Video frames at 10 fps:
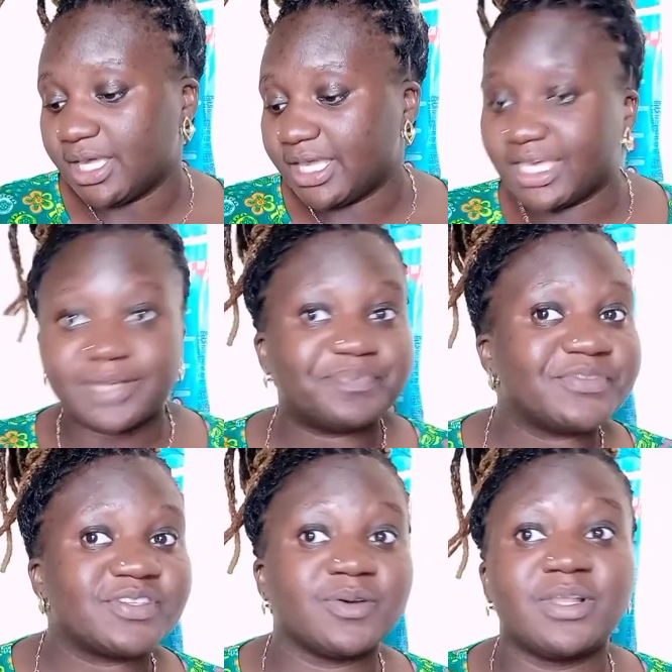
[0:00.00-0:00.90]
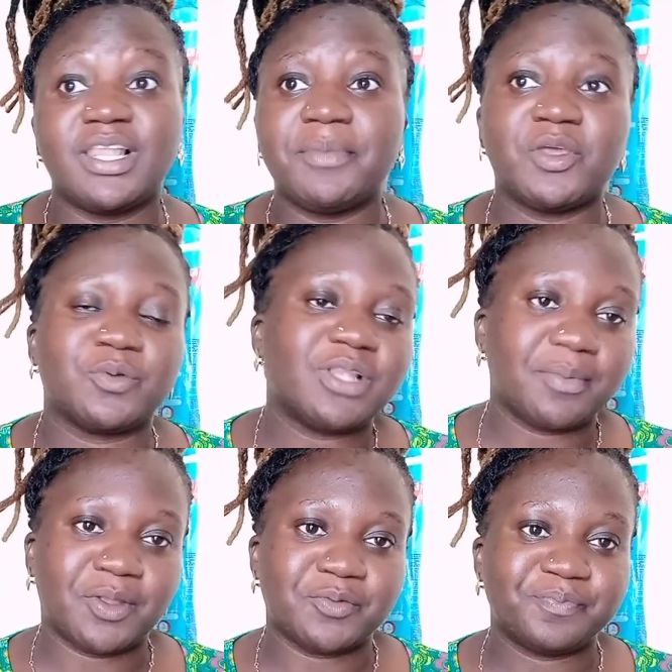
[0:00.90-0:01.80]
Yeah, so let me know.
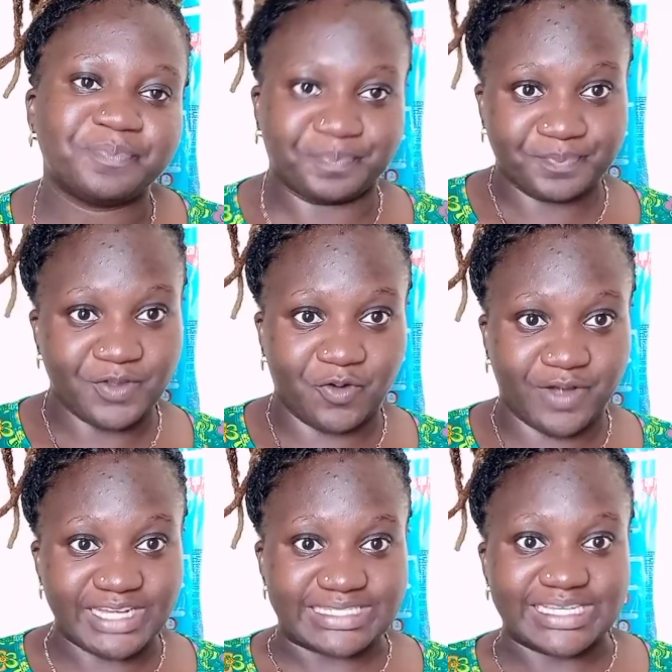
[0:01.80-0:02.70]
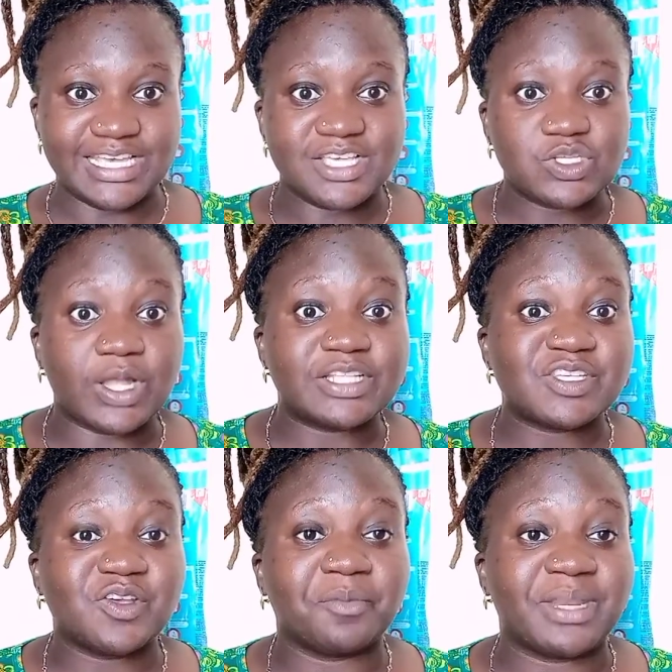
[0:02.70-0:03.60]
All right, so I'll
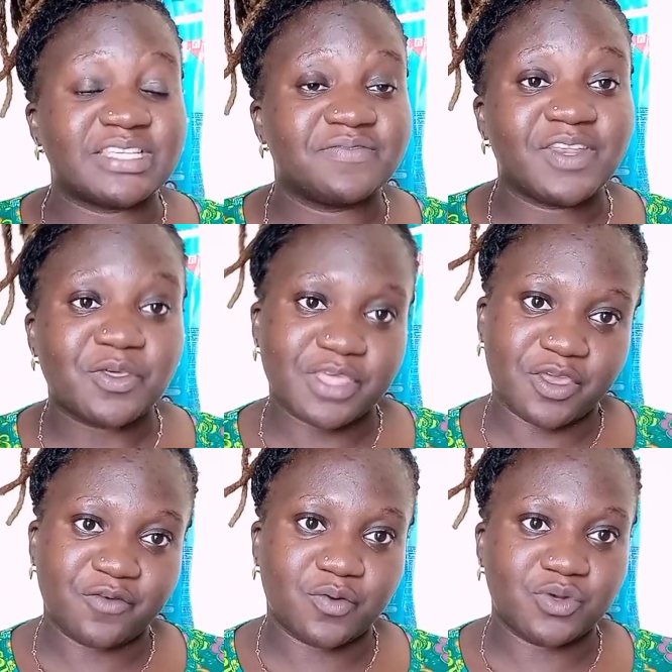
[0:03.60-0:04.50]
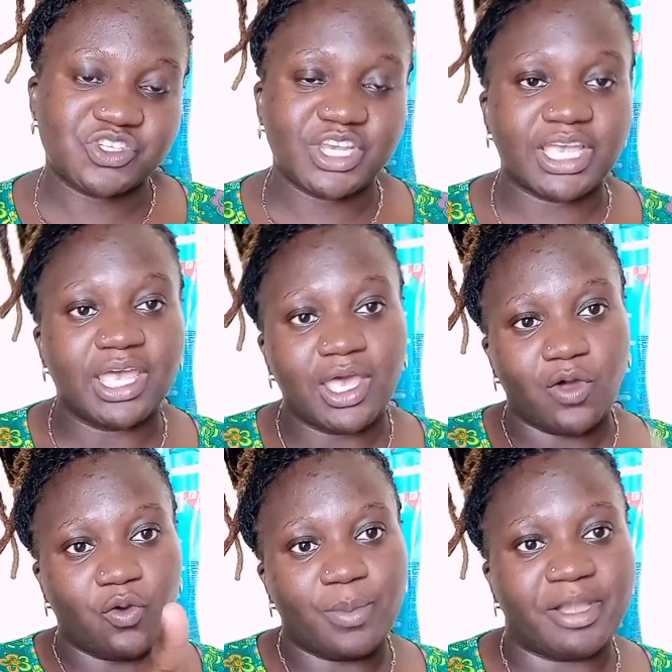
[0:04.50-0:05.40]
see you on the next video. Thank you for watching.
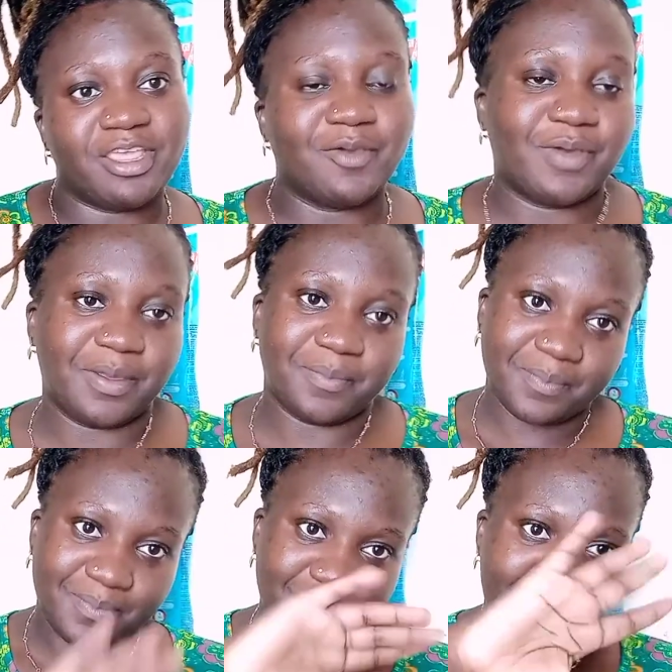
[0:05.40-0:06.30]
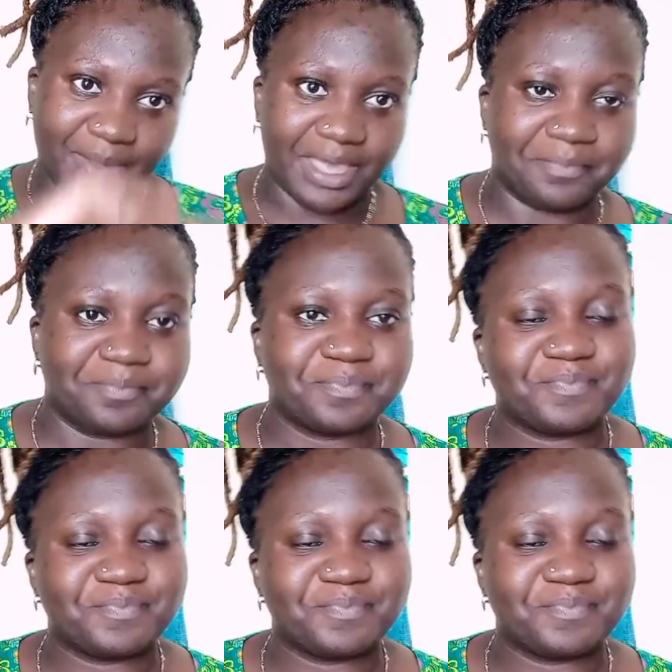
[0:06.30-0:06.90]
Barikiwe. Bye bye.